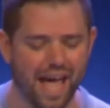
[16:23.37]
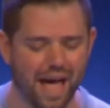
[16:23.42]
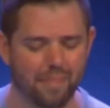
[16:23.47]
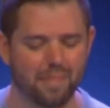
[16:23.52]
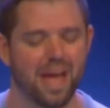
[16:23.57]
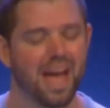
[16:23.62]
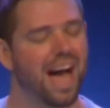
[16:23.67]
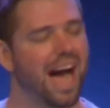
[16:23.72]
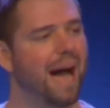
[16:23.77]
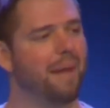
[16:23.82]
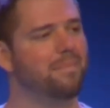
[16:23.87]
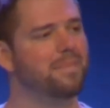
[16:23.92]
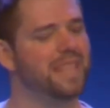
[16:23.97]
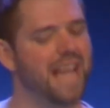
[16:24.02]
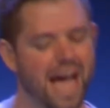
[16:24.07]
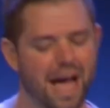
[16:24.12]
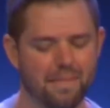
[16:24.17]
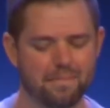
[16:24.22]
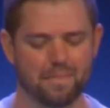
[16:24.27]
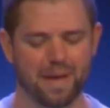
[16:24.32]
am. I'm
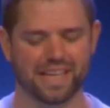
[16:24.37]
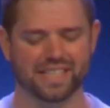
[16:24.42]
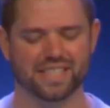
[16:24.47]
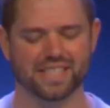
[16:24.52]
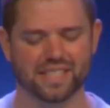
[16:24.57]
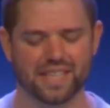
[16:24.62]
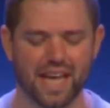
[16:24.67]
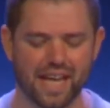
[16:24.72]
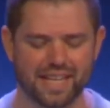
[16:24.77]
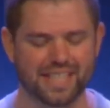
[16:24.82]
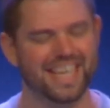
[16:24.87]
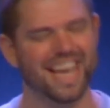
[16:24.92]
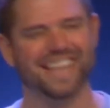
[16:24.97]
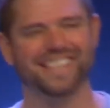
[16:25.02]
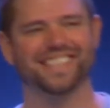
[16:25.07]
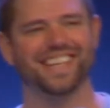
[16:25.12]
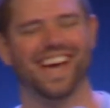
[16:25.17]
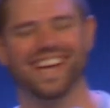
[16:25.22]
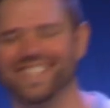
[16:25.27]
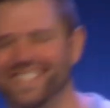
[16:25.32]
not my sin.
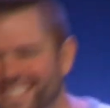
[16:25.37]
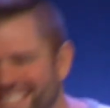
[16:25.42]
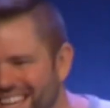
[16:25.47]
Yes, I